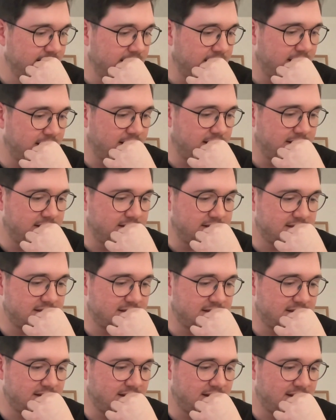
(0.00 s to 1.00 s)
And
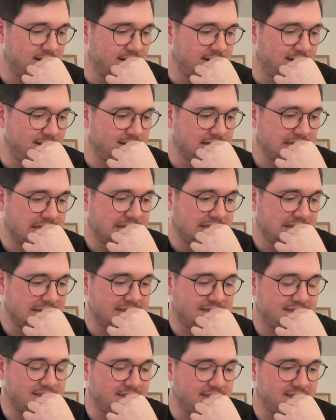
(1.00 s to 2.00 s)

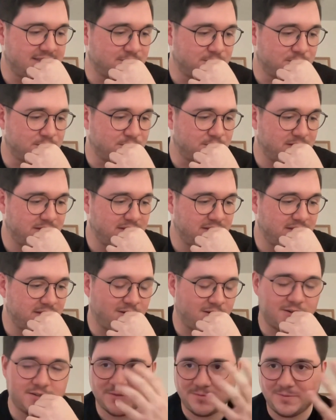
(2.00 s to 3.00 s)
it's really
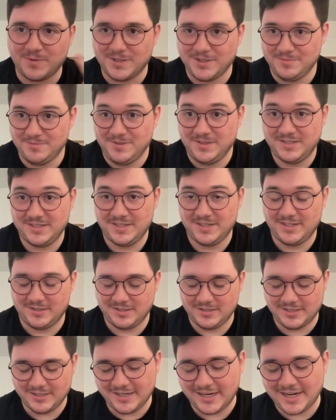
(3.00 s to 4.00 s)
heartwarming
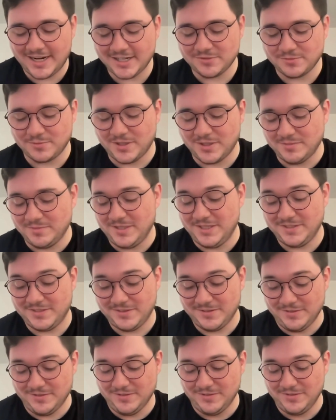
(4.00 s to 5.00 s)

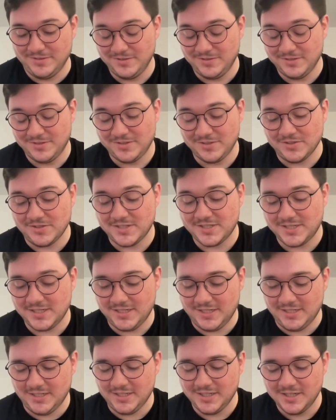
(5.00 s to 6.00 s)
to
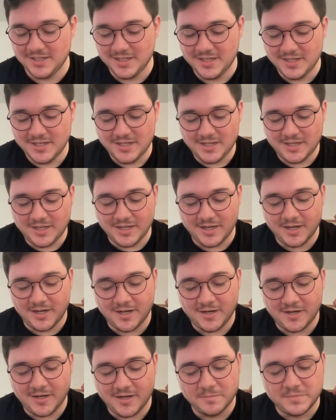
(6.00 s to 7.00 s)
see
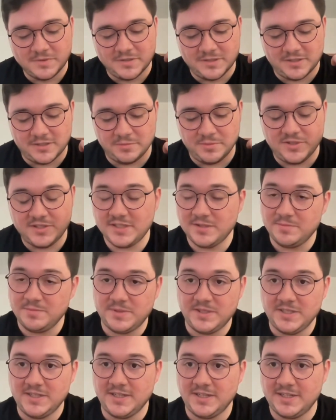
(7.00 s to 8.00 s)
the
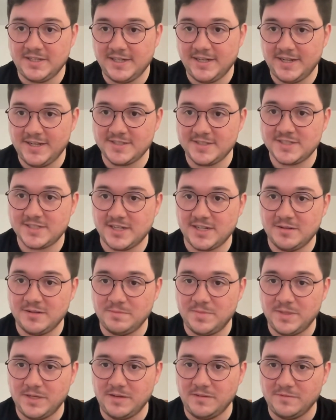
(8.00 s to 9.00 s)
community being engaged
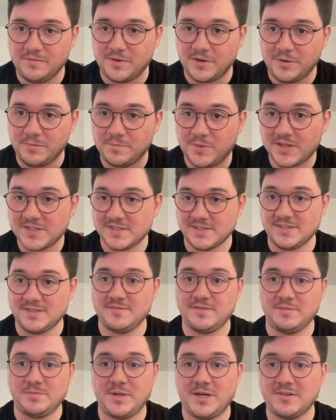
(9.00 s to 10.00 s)
and being very
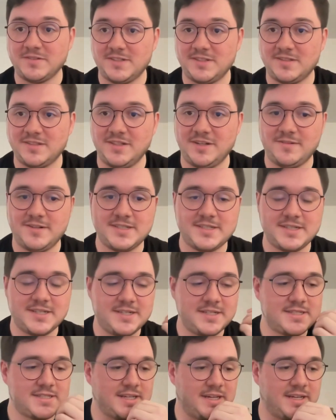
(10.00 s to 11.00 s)
positive about it
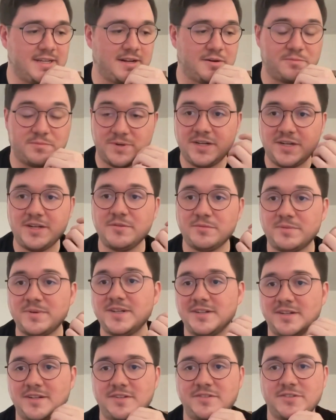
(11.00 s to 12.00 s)
nowadays. And I
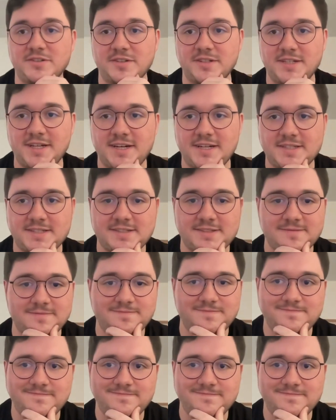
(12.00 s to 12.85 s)
really enjoy that.